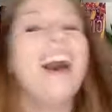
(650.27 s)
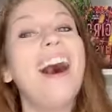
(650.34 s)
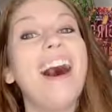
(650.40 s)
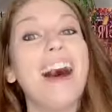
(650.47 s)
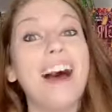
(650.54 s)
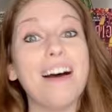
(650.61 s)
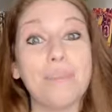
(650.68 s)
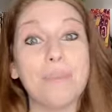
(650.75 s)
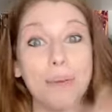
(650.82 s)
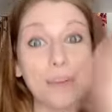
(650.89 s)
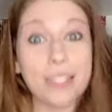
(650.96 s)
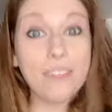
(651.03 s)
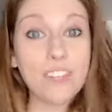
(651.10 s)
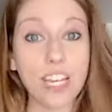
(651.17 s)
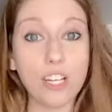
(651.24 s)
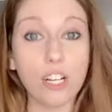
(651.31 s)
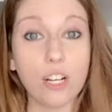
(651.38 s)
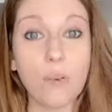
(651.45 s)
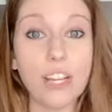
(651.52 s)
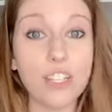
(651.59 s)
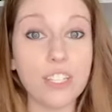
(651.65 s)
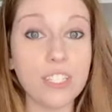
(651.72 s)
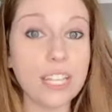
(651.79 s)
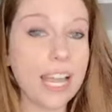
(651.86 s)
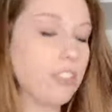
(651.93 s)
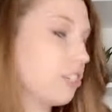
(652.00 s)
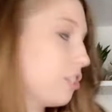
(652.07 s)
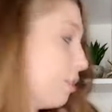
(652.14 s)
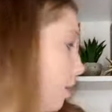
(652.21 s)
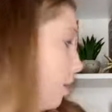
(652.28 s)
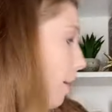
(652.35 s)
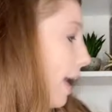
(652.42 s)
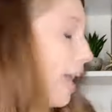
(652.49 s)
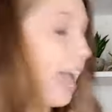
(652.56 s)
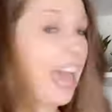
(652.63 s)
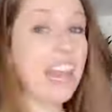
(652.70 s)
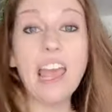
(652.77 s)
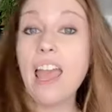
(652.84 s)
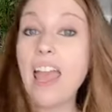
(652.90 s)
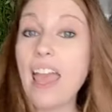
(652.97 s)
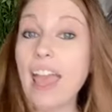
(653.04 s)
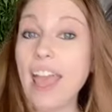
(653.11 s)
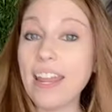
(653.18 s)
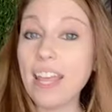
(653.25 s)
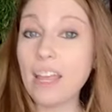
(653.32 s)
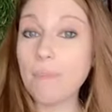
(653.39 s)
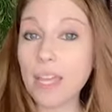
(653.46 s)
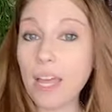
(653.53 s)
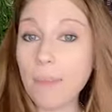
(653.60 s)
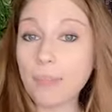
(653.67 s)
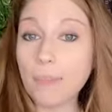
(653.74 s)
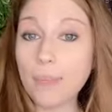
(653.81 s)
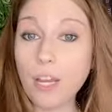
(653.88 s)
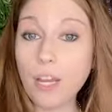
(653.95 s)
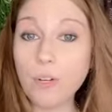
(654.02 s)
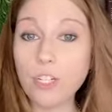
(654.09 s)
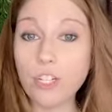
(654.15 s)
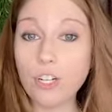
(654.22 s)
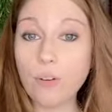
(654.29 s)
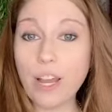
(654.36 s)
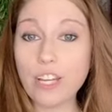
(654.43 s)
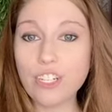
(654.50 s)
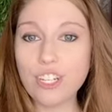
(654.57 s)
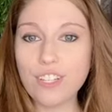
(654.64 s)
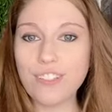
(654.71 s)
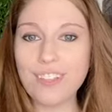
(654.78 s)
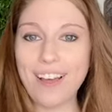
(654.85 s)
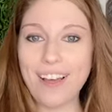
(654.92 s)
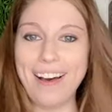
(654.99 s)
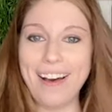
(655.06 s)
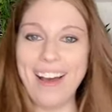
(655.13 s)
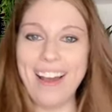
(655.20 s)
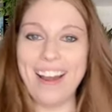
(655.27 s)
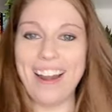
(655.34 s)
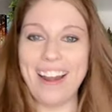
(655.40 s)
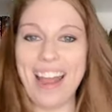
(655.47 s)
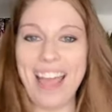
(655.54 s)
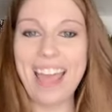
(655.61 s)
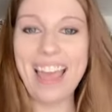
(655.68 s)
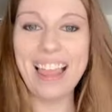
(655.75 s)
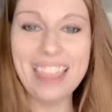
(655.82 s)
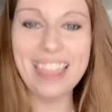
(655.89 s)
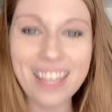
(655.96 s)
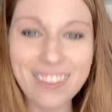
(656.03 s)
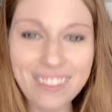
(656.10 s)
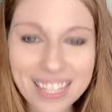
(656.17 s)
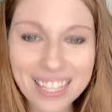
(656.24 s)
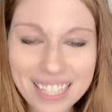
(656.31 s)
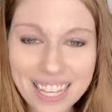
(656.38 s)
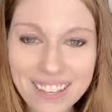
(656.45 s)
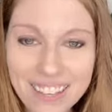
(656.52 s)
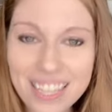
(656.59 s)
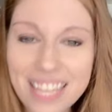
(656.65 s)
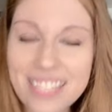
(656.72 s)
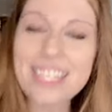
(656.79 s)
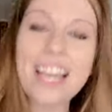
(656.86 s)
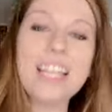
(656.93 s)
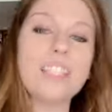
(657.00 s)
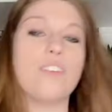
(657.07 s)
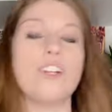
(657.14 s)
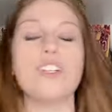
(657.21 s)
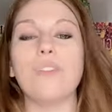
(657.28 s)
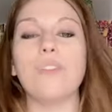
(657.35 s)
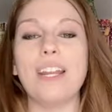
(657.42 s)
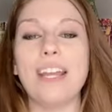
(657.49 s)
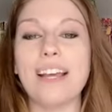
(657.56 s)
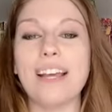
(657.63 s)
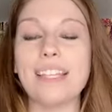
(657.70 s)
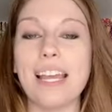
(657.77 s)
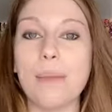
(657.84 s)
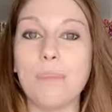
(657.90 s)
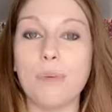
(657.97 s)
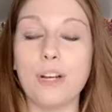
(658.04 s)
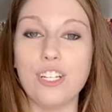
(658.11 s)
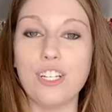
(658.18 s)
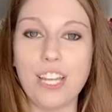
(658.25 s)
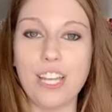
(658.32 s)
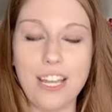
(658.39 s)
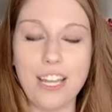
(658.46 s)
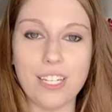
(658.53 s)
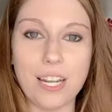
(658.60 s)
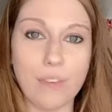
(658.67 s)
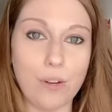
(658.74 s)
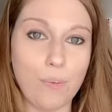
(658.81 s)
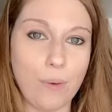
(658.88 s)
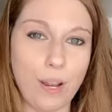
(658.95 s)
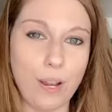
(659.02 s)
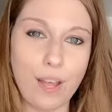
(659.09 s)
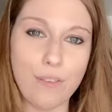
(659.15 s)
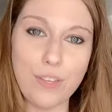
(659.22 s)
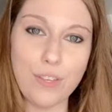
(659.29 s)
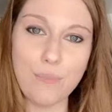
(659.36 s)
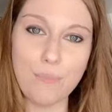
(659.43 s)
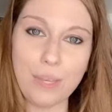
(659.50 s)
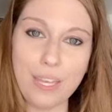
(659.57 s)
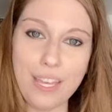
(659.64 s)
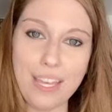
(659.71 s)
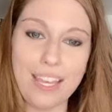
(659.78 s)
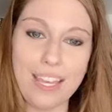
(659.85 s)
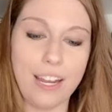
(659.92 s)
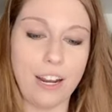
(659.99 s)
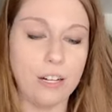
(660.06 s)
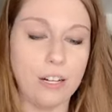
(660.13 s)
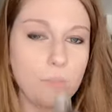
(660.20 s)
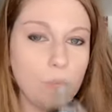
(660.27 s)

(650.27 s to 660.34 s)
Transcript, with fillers: Um, but I would love to get your questions answered. So go ahead and hit me up. Let me know what your questions are. Hello, hello. Thanks, guys, for joining us. I appreciate each and every one of you being here.